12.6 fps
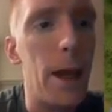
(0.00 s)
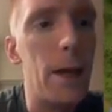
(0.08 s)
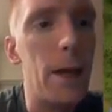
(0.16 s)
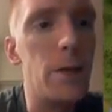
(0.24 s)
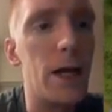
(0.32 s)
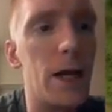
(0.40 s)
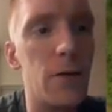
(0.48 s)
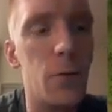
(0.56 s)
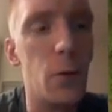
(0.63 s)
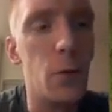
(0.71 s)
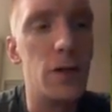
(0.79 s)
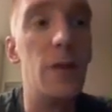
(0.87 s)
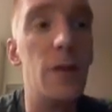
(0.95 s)
we got the
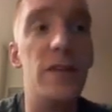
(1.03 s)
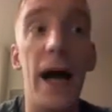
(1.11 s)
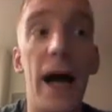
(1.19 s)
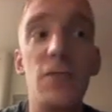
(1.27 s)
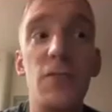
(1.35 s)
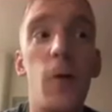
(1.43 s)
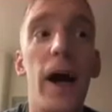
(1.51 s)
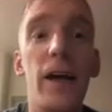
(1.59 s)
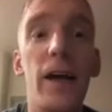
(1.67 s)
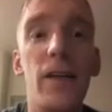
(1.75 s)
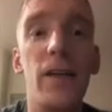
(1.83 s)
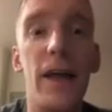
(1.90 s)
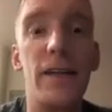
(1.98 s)
4 times. That's why I
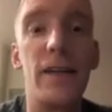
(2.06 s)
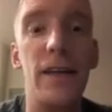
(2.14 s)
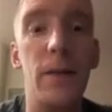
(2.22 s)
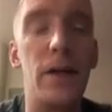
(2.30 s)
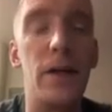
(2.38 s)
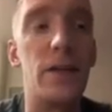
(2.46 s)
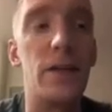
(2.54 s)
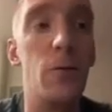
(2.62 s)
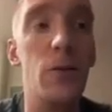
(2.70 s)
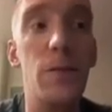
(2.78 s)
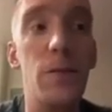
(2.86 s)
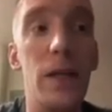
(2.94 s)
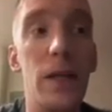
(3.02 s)
collected it, because I
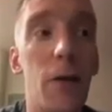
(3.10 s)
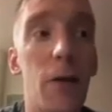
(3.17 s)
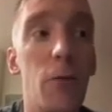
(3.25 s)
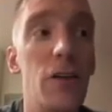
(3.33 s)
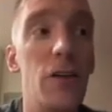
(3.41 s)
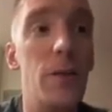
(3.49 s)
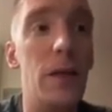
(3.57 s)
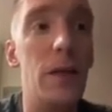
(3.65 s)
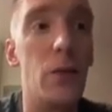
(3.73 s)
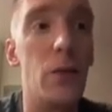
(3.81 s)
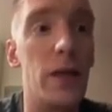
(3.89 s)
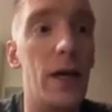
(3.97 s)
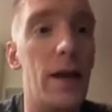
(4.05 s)
wouldn't have been able
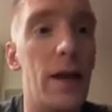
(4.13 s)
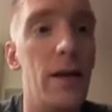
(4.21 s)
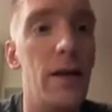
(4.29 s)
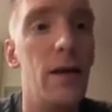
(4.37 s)
to get it.